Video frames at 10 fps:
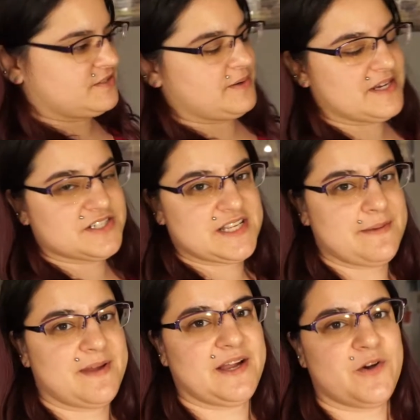So yeah, I just
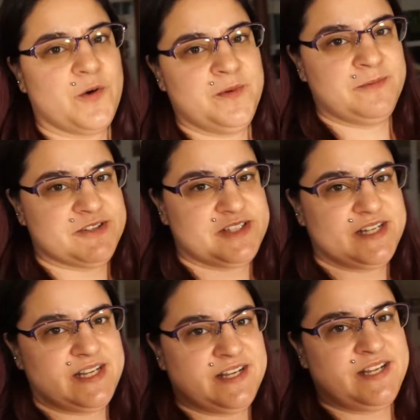came back home and we're
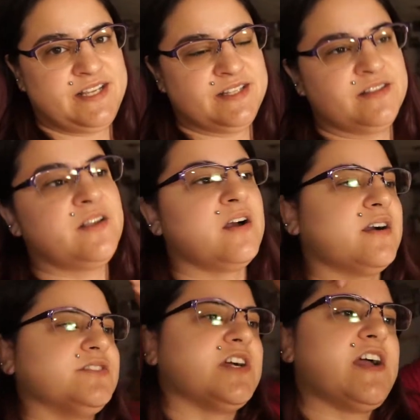sitting in
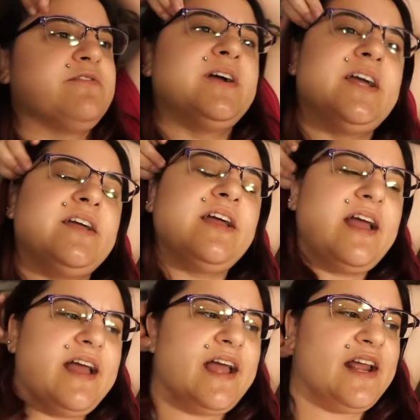our driveway
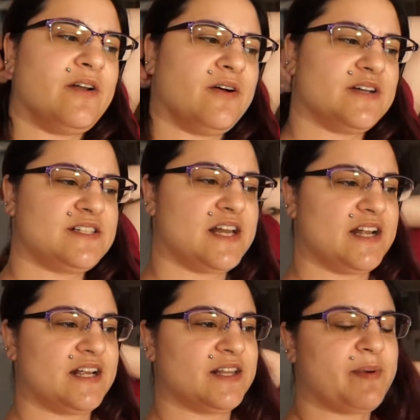and all of a
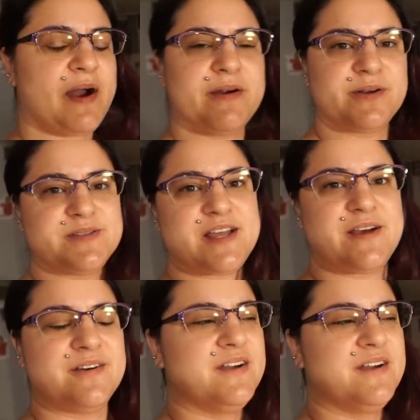sudden the power goes out.